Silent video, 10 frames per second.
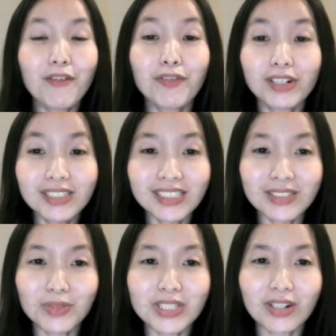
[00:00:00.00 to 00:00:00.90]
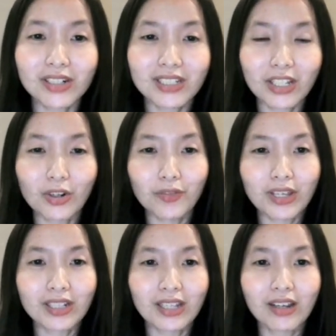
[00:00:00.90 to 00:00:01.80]
First, we started
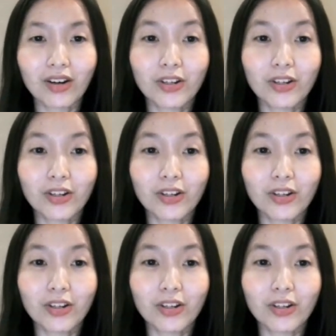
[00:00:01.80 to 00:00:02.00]
innovating